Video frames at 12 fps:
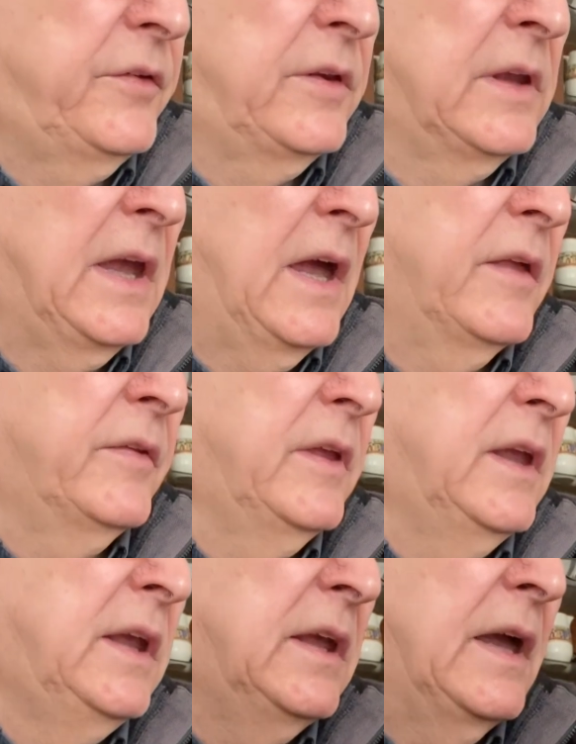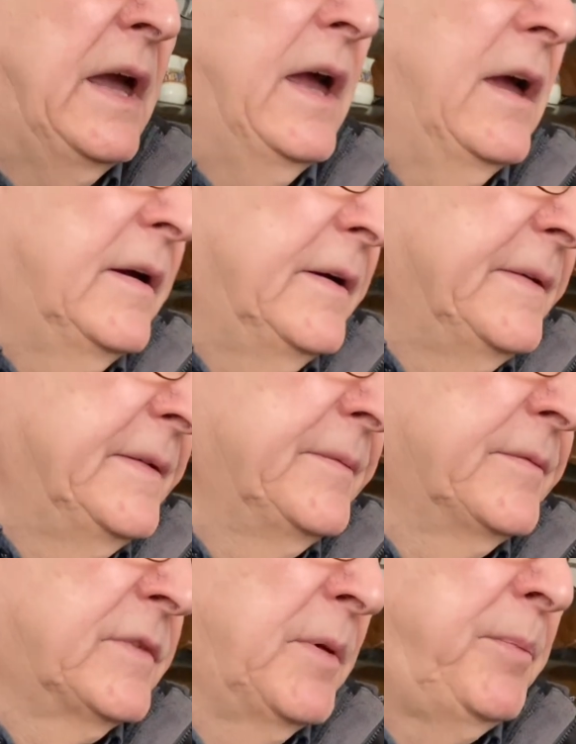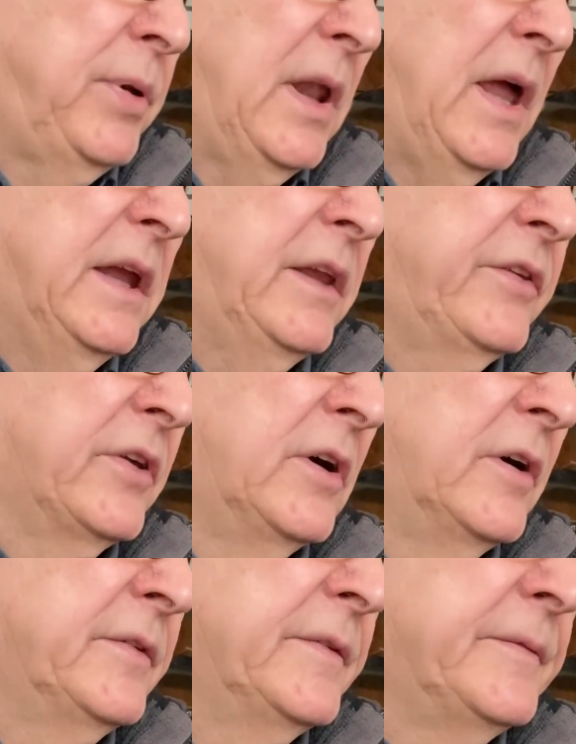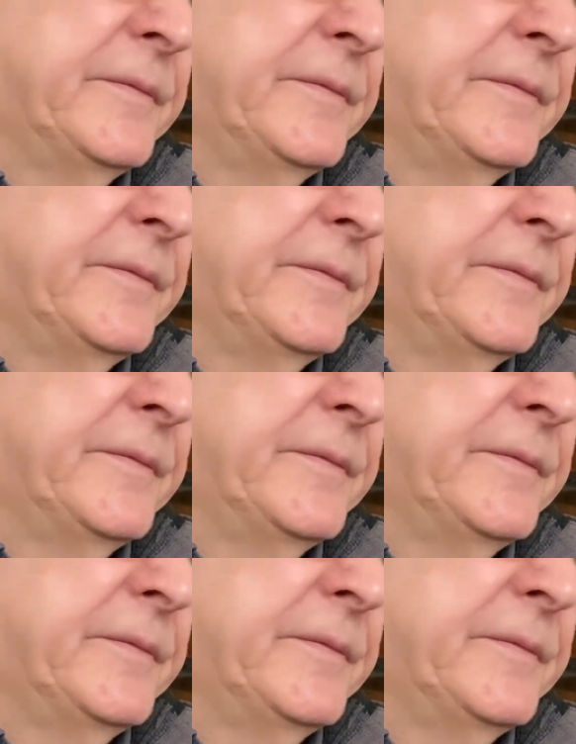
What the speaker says: get the plate on.